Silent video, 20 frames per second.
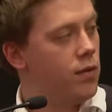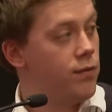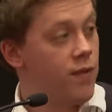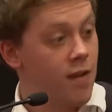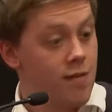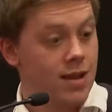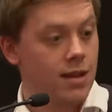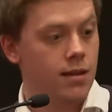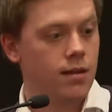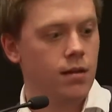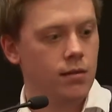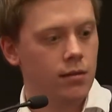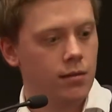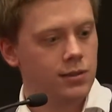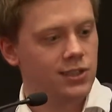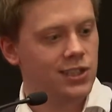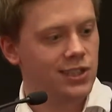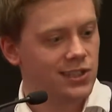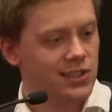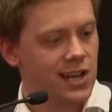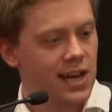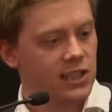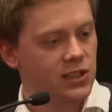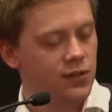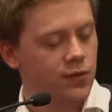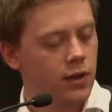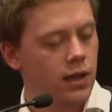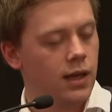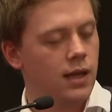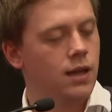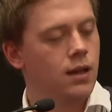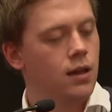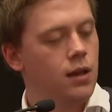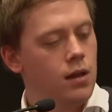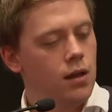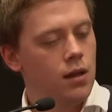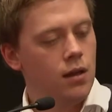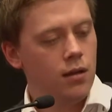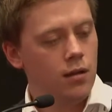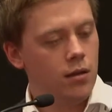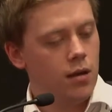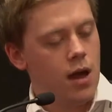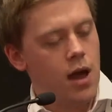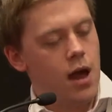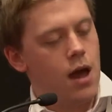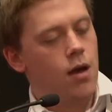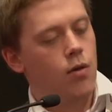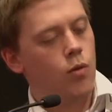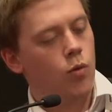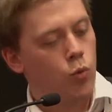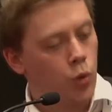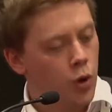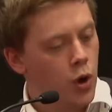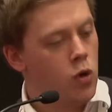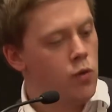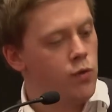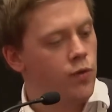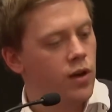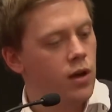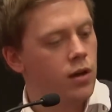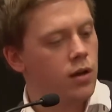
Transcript: very successfully uh, won over.